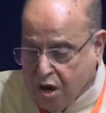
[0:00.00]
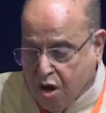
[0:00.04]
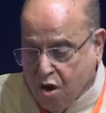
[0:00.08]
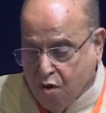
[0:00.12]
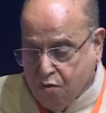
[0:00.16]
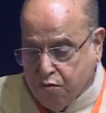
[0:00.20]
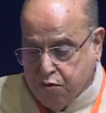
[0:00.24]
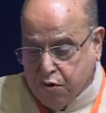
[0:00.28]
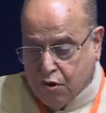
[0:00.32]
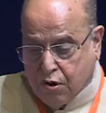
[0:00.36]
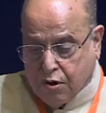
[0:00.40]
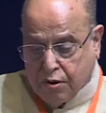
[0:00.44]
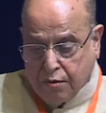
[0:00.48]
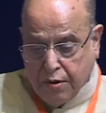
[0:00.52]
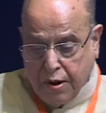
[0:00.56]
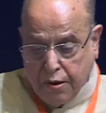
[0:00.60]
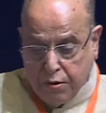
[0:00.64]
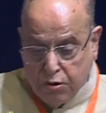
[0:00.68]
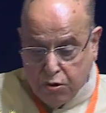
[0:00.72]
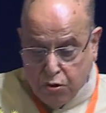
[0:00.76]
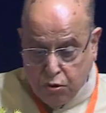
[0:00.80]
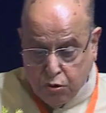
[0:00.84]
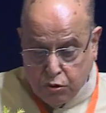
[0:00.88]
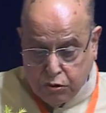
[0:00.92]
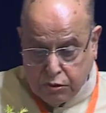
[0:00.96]
for
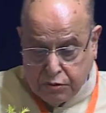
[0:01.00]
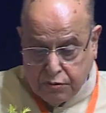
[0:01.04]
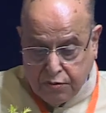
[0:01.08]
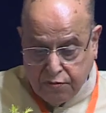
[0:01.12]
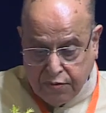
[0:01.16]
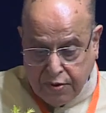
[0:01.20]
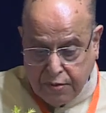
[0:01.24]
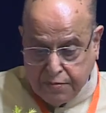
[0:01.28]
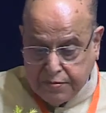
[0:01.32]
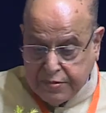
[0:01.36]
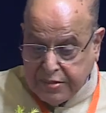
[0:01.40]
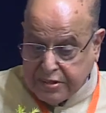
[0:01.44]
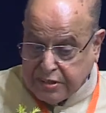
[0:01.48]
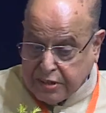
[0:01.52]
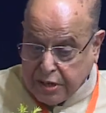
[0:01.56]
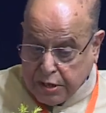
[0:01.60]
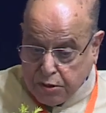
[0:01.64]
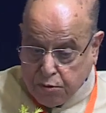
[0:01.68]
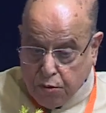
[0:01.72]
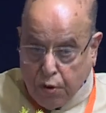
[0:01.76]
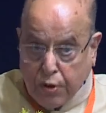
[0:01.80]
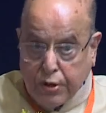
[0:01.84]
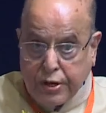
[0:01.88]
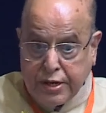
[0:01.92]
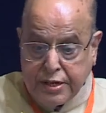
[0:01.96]
youth from
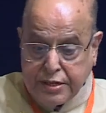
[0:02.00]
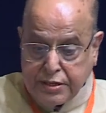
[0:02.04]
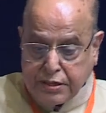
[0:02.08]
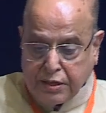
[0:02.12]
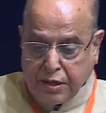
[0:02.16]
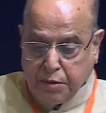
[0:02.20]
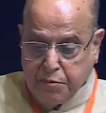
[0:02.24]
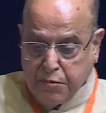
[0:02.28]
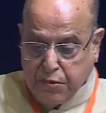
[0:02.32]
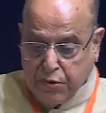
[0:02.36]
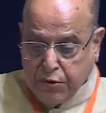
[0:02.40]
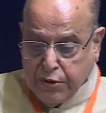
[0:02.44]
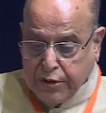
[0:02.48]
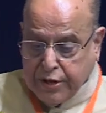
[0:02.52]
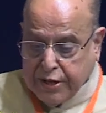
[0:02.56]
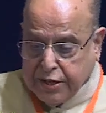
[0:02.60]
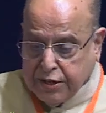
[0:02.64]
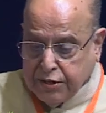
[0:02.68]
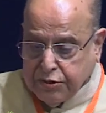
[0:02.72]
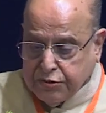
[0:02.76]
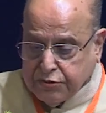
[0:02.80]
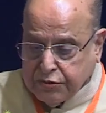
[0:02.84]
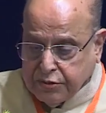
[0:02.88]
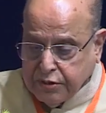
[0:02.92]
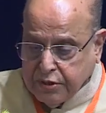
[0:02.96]
disadvantaged
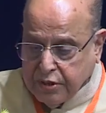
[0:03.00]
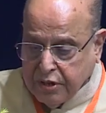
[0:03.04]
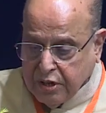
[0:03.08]
communities